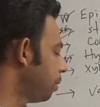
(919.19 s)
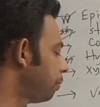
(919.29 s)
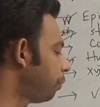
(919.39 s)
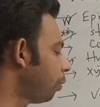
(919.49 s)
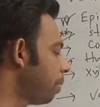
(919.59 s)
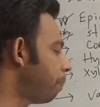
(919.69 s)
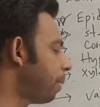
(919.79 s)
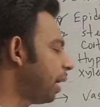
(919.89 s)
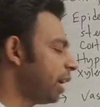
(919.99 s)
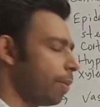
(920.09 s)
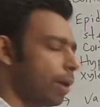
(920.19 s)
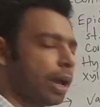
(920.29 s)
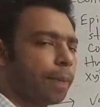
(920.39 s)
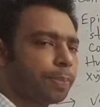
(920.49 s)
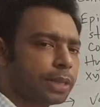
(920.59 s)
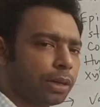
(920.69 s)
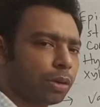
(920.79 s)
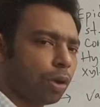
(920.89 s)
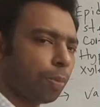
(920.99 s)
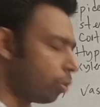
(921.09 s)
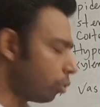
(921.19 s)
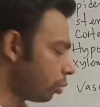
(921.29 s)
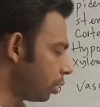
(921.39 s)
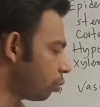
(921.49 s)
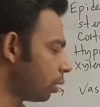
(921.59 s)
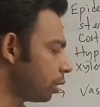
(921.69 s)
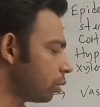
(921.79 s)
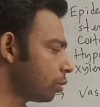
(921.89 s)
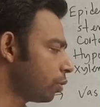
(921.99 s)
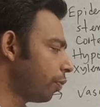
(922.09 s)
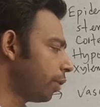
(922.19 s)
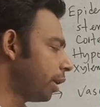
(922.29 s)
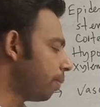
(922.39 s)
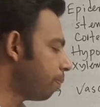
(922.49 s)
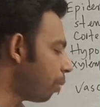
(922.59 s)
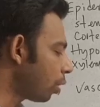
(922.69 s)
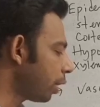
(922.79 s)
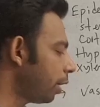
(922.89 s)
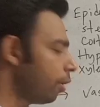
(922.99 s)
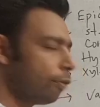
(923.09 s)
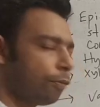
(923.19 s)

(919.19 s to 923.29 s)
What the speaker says: Phloem parenchyma absent. Of course, this one is also very important.